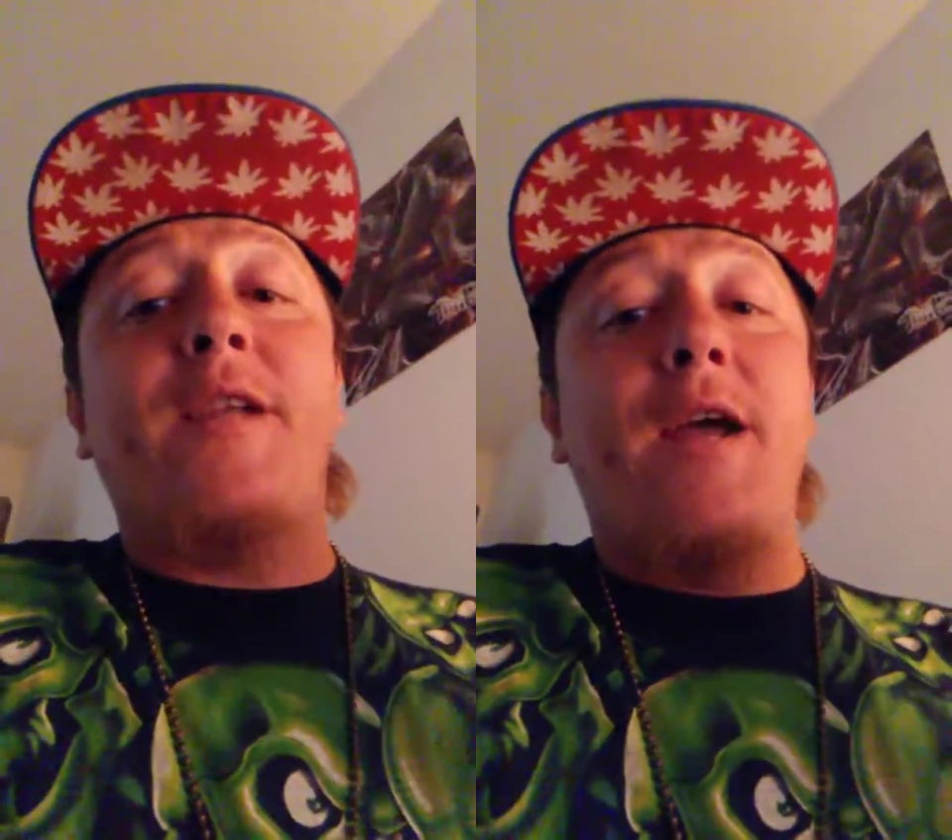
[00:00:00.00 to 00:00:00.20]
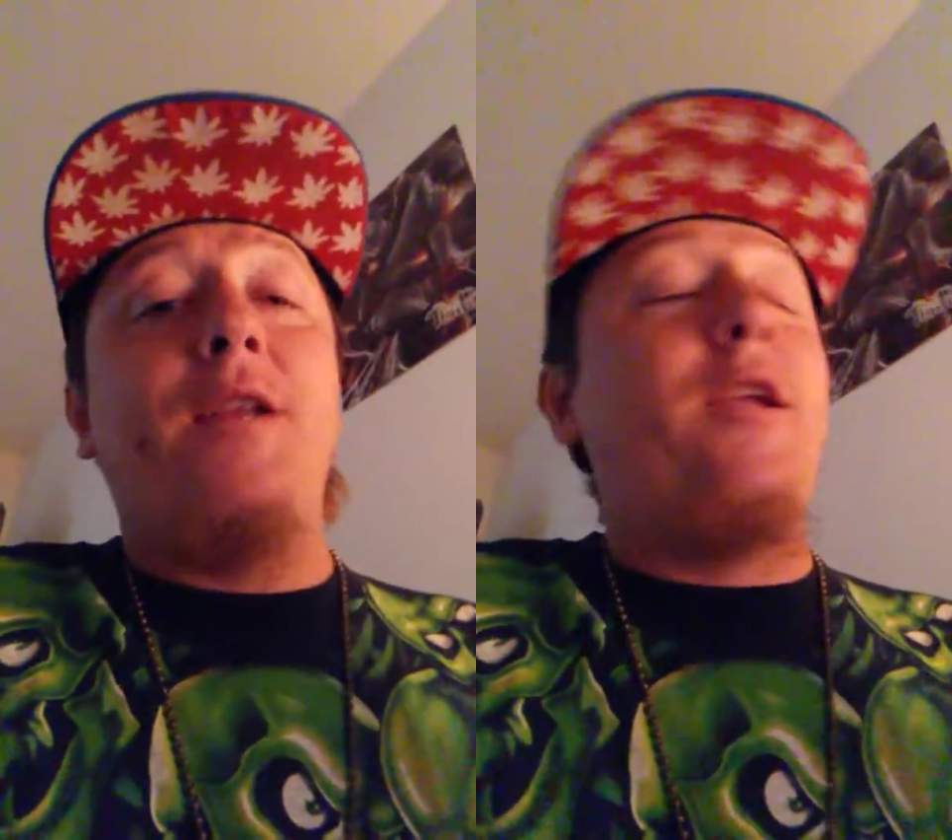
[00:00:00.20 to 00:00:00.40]

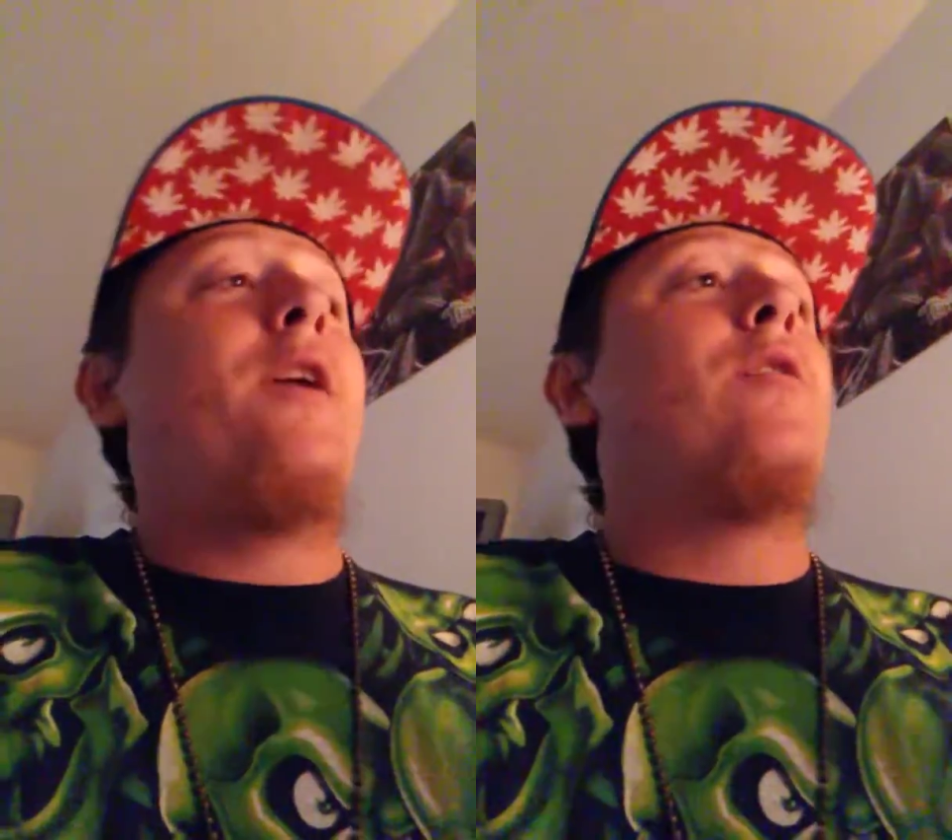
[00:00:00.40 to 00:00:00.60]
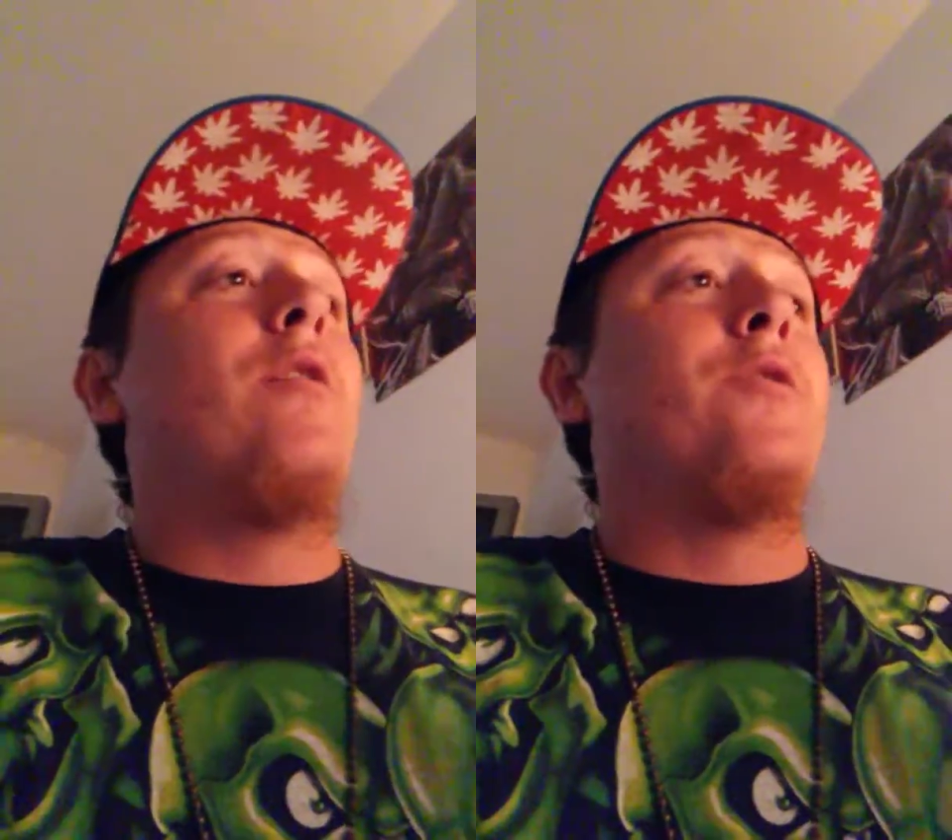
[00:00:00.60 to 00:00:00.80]
10
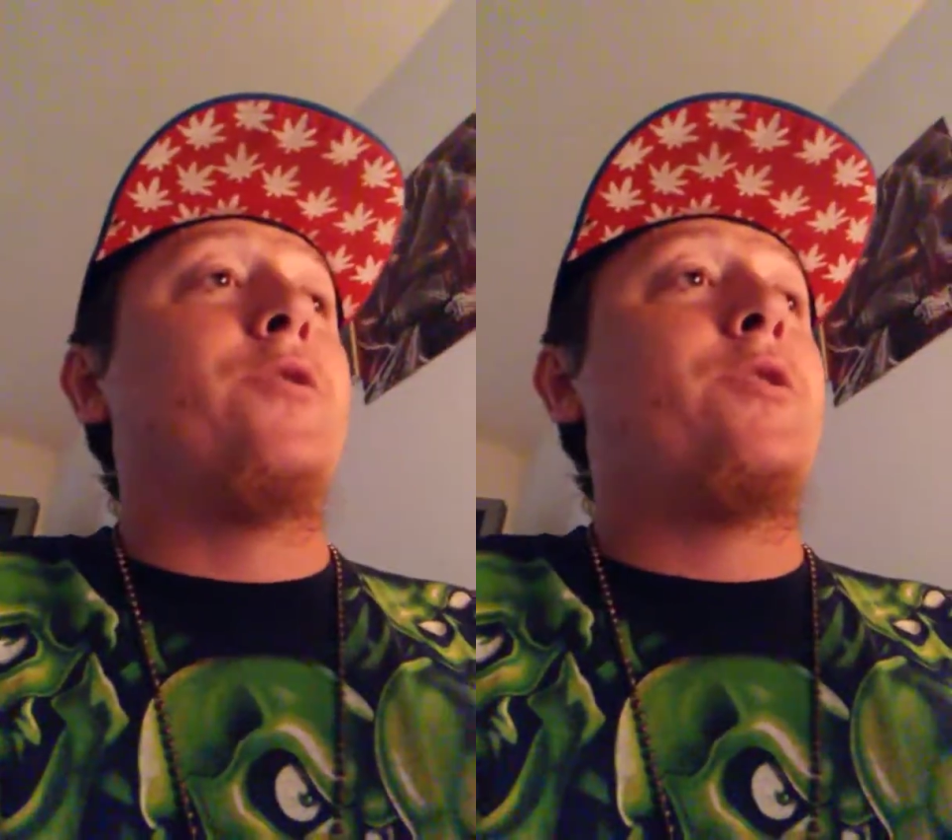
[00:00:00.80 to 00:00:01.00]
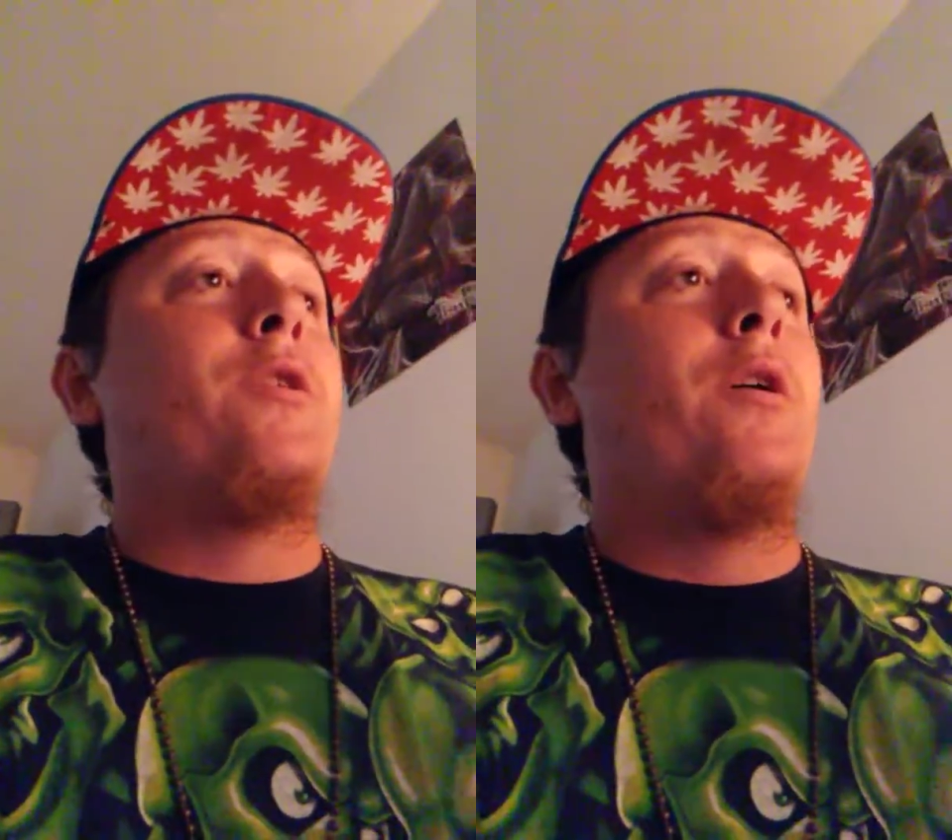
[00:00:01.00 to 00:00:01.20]

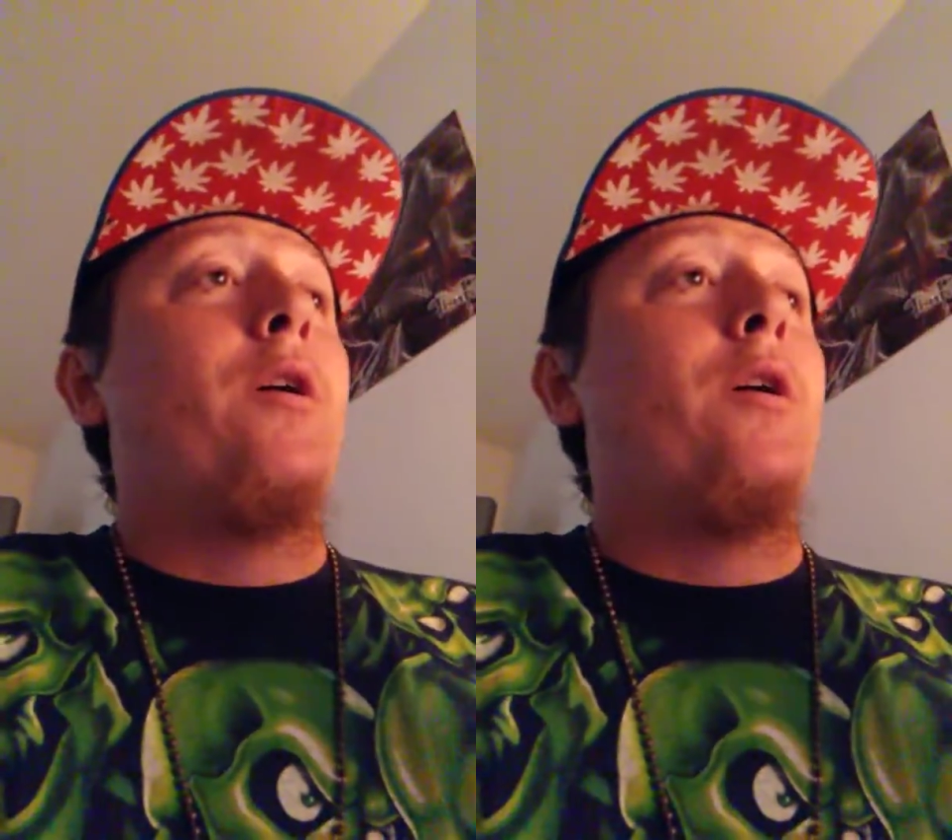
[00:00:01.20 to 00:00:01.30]
years,